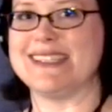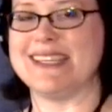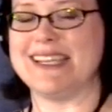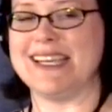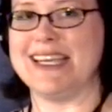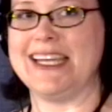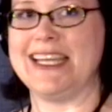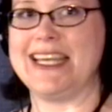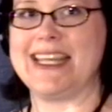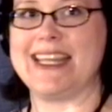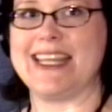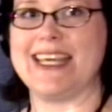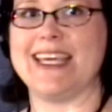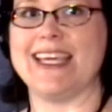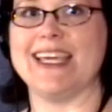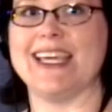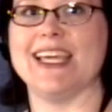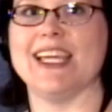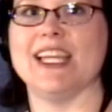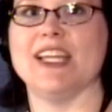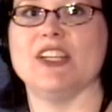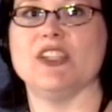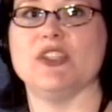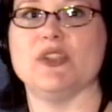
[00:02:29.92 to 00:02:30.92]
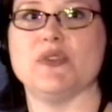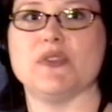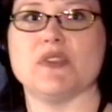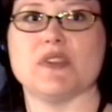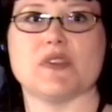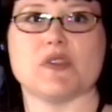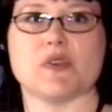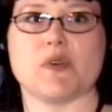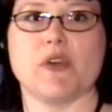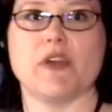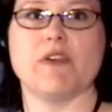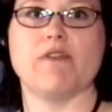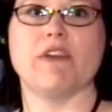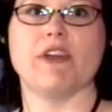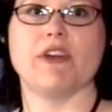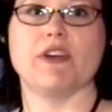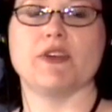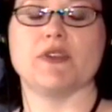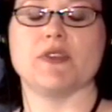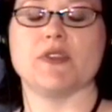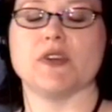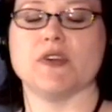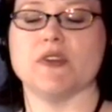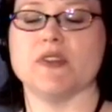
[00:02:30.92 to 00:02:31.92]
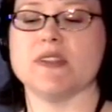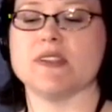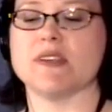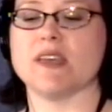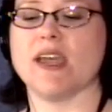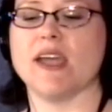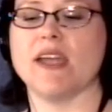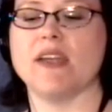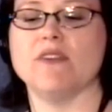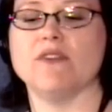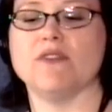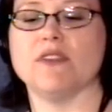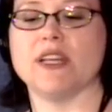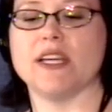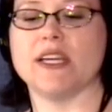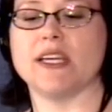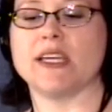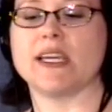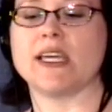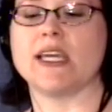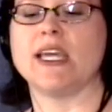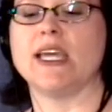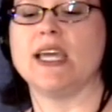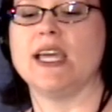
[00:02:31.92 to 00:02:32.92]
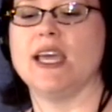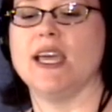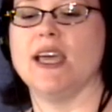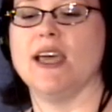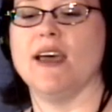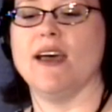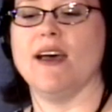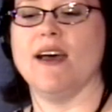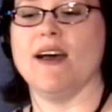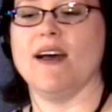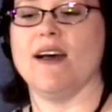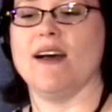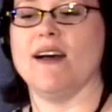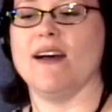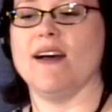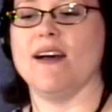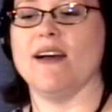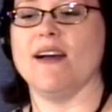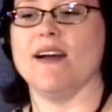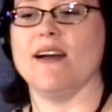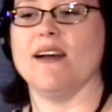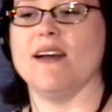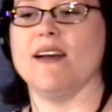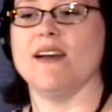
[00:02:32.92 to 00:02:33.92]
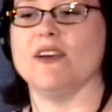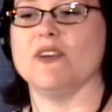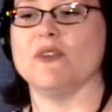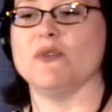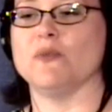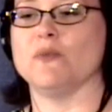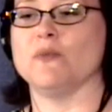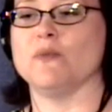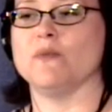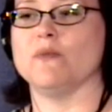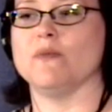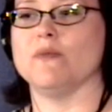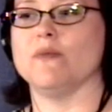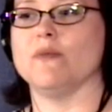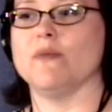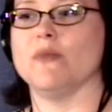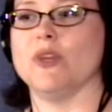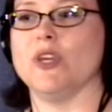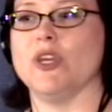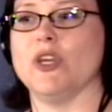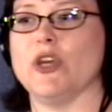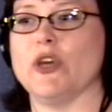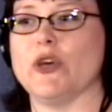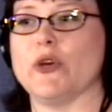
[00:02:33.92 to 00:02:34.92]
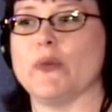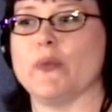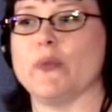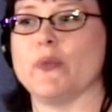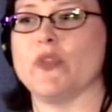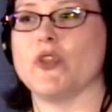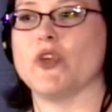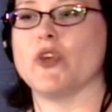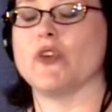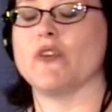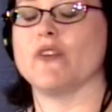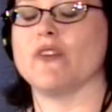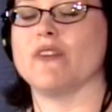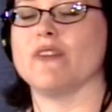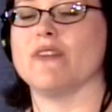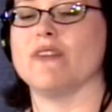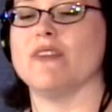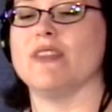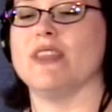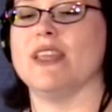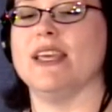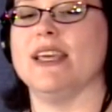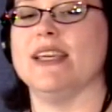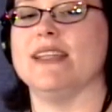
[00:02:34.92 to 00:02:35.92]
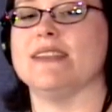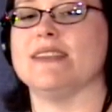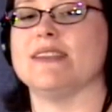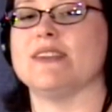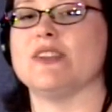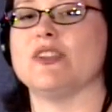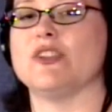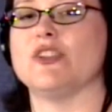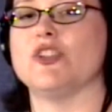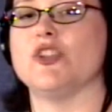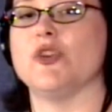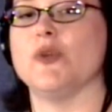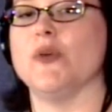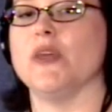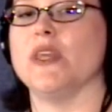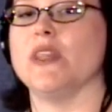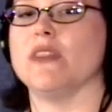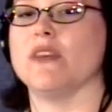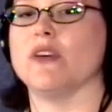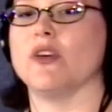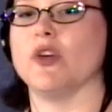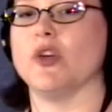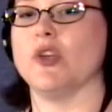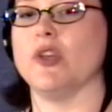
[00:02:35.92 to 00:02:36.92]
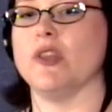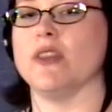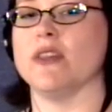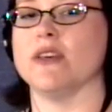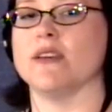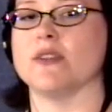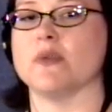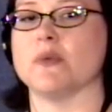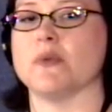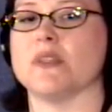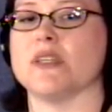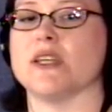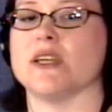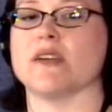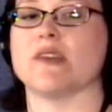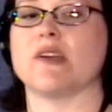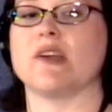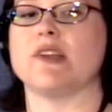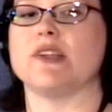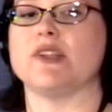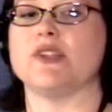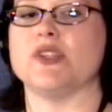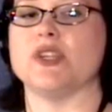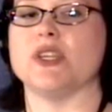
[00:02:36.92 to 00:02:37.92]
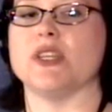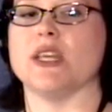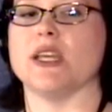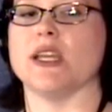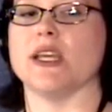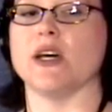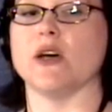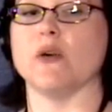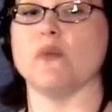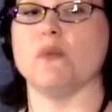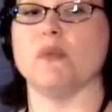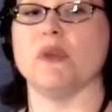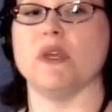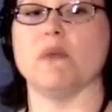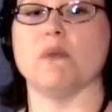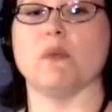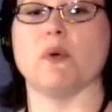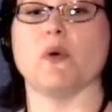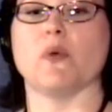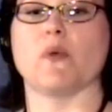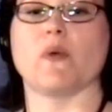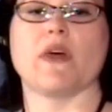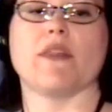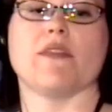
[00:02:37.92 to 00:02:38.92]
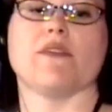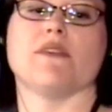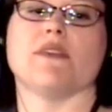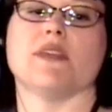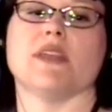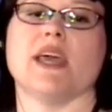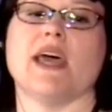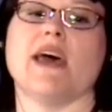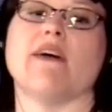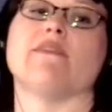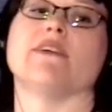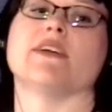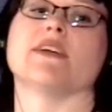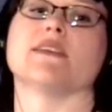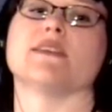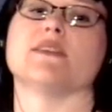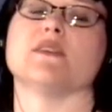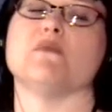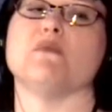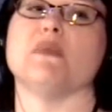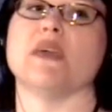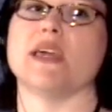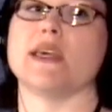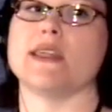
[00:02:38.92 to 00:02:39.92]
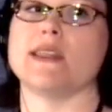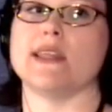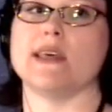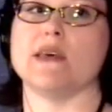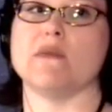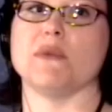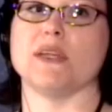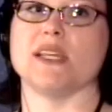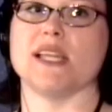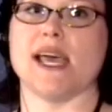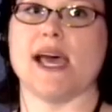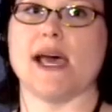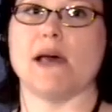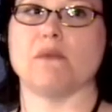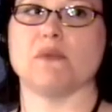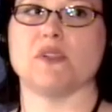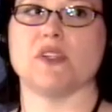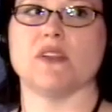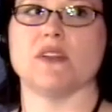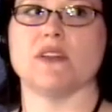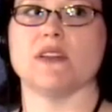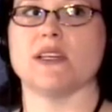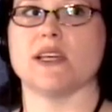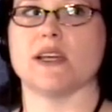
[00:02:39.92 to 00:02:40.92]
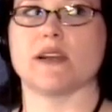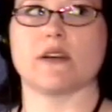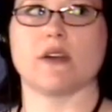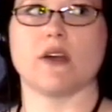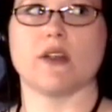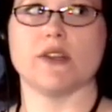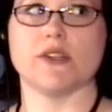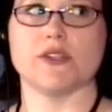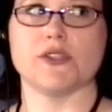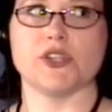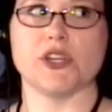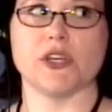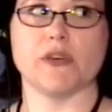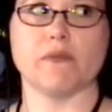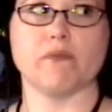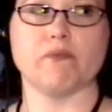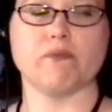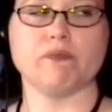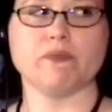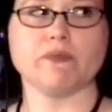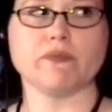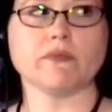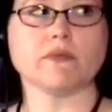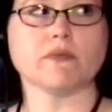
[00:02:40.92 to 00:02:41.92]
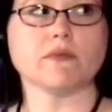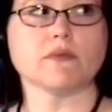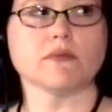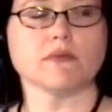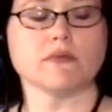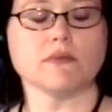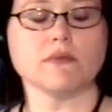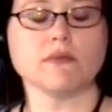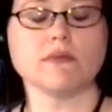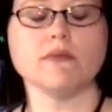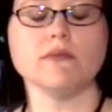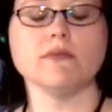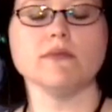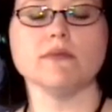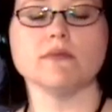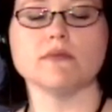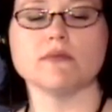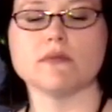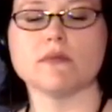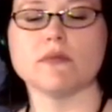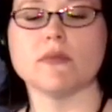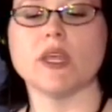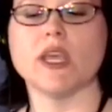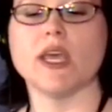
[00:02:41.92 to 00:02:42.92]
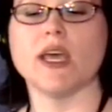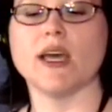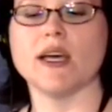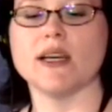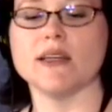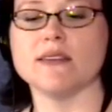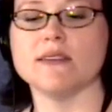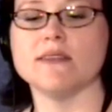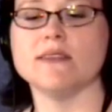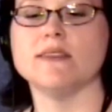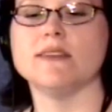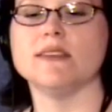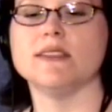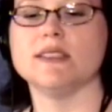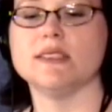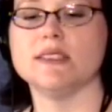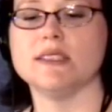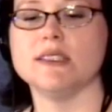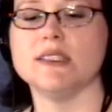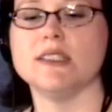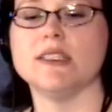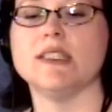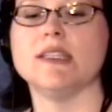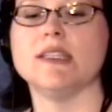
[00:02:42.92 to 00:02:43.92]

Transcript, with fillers: see anything and use a screen reader. So it's kind of like, uh, you know, the, it's doing the good things with technology that help people rather than having to make them adapt to the technology having the technology yeah. adapt for